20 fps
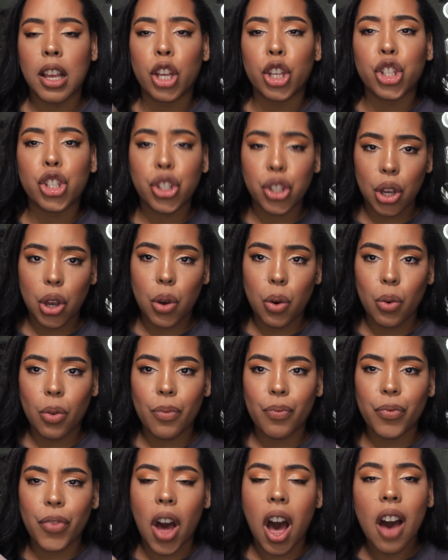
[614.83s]
So
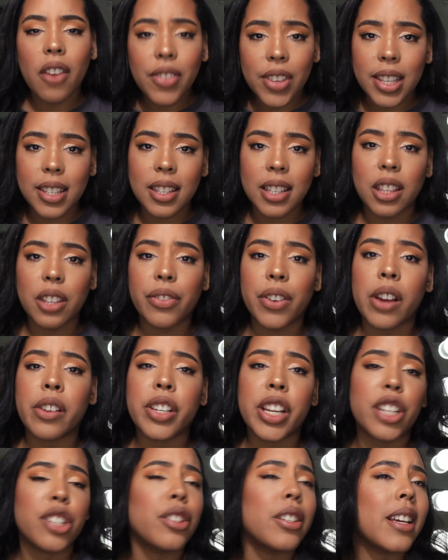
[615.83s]
obviously the
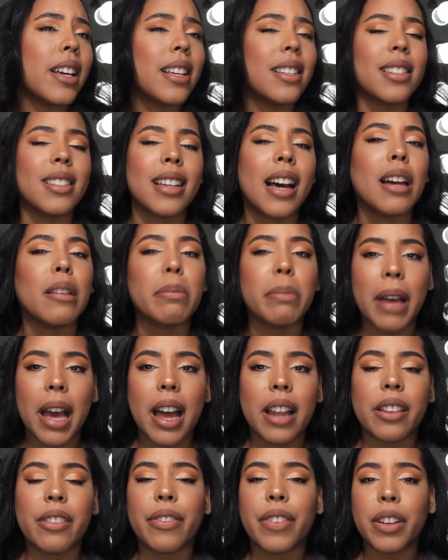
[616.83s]
foundation is not
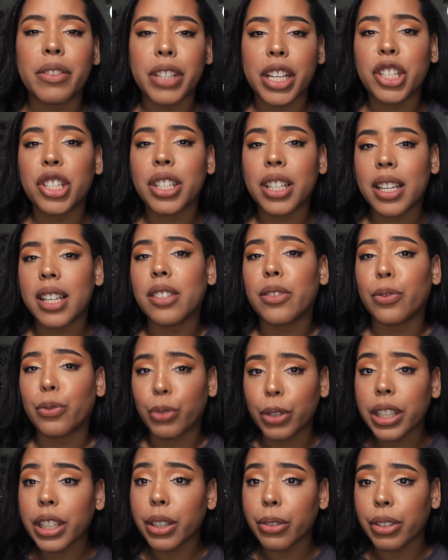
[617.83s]
bad. The foundation is
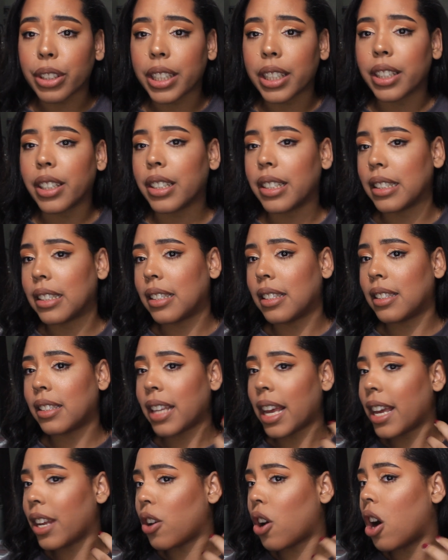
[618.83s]
really, really good. It
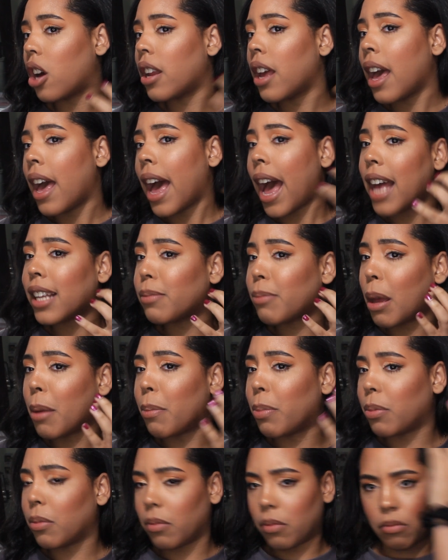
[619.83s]
stayed on. Has my
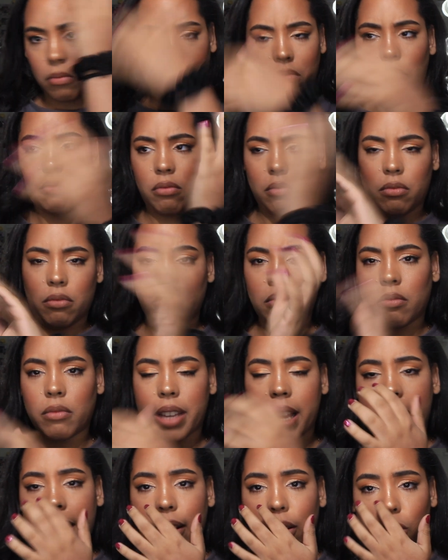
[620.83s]

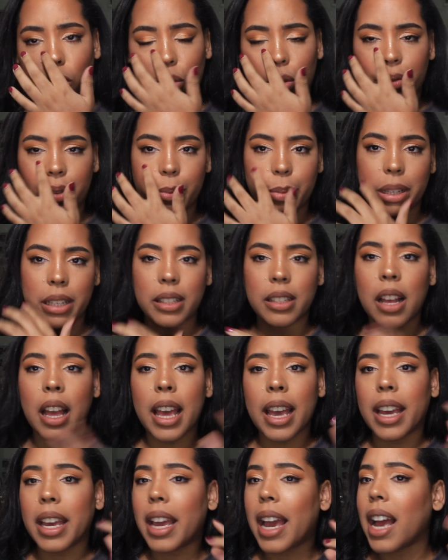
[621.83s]
cat hair all over the place.
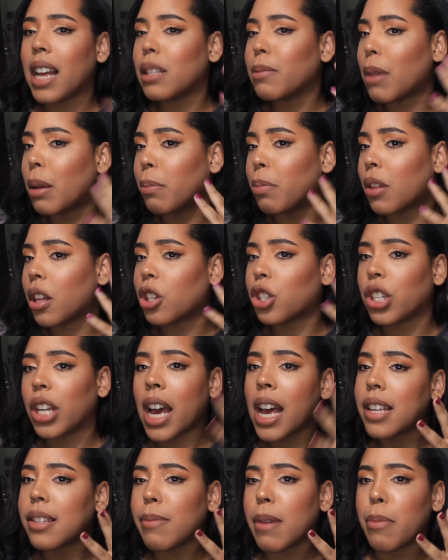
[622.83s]
It has my blush. It
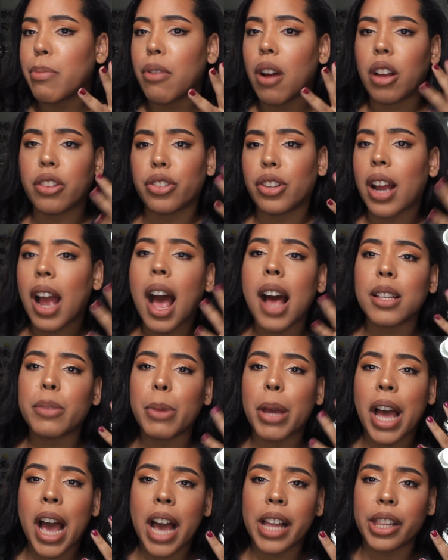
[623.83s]
has my bronzer. It has
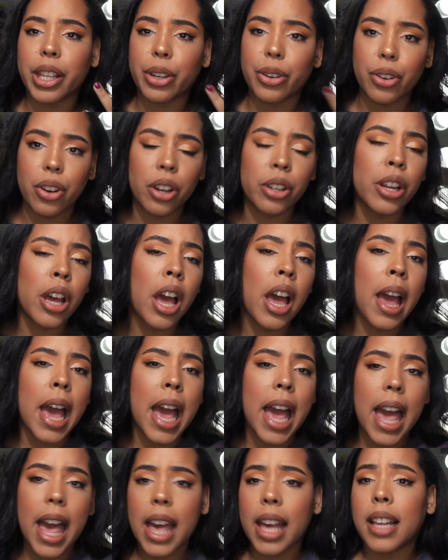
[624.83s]
my highlighter on,
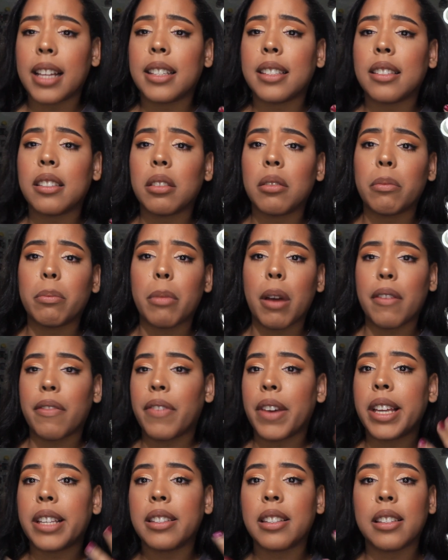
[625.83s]
and my
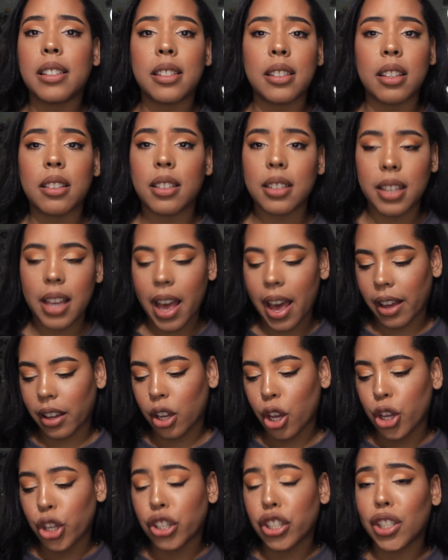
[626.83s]
face is still intact.
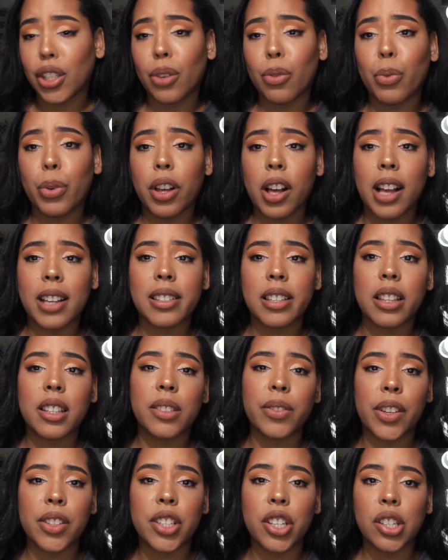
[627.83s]
So will I say this
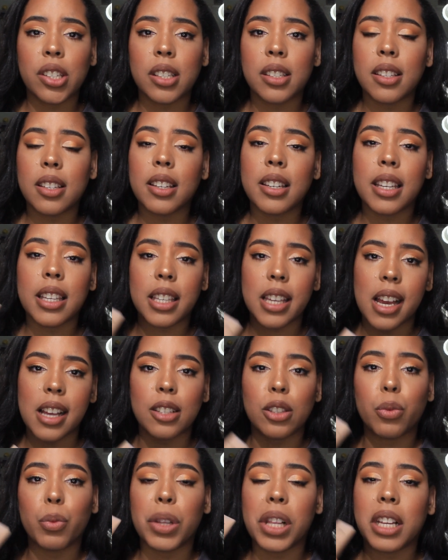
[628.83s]
foundation is good?
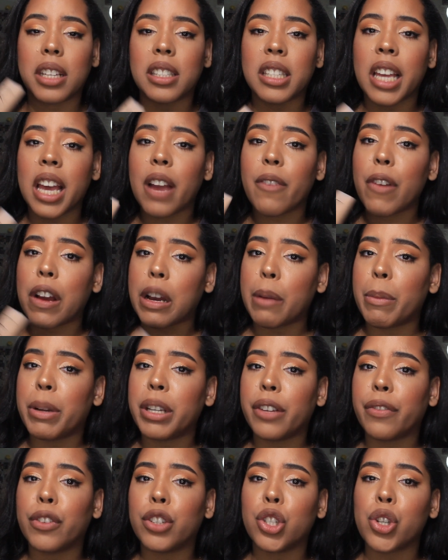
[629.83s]
Yes. Will I say I recommend
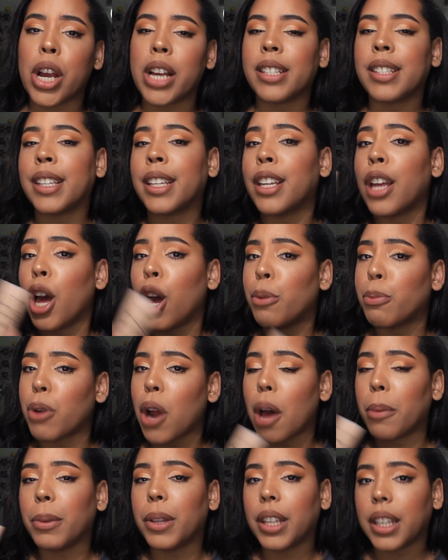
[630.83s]
it for dry skin?
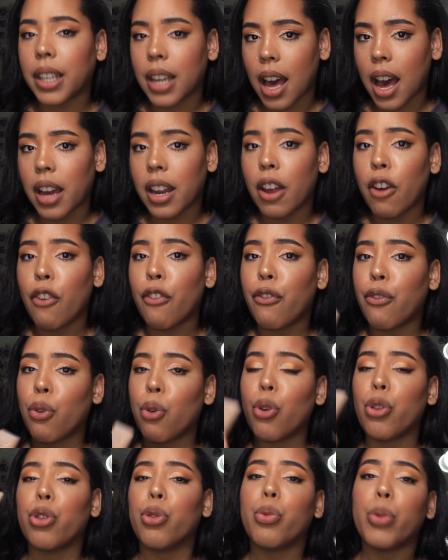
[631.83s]
Probably not
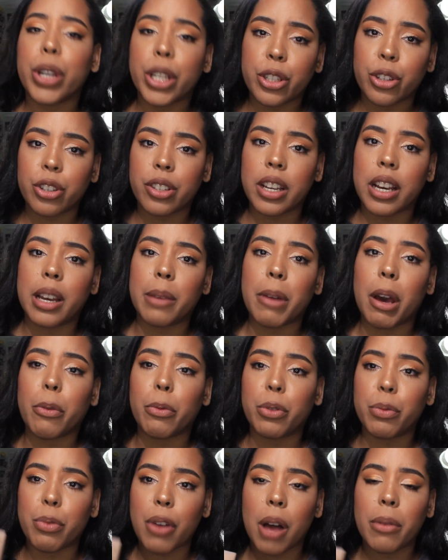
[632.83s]
for the winter time. I
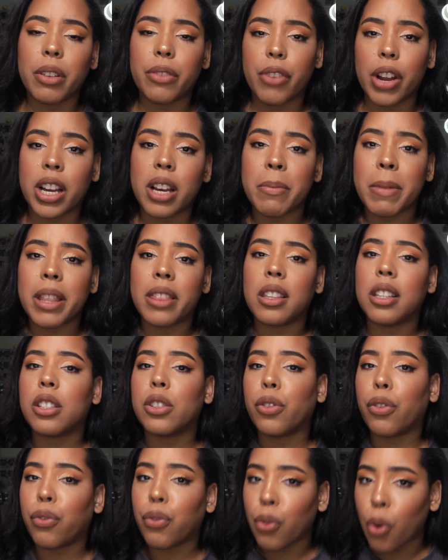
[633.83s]
would probably recommend this
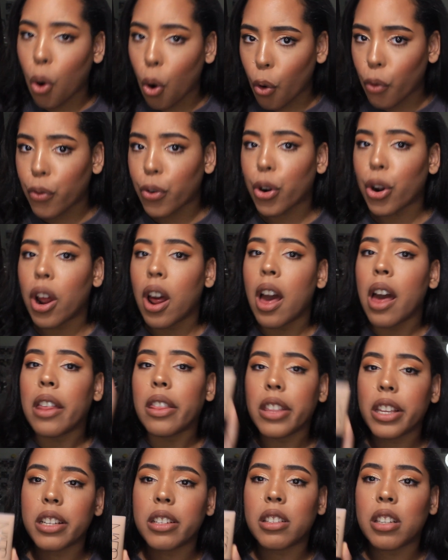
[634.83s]
over
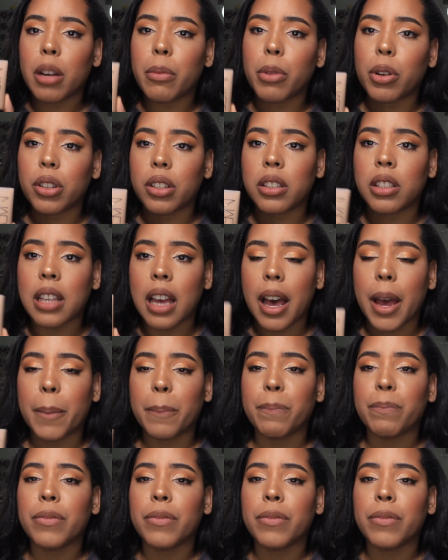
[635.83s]
the summer time.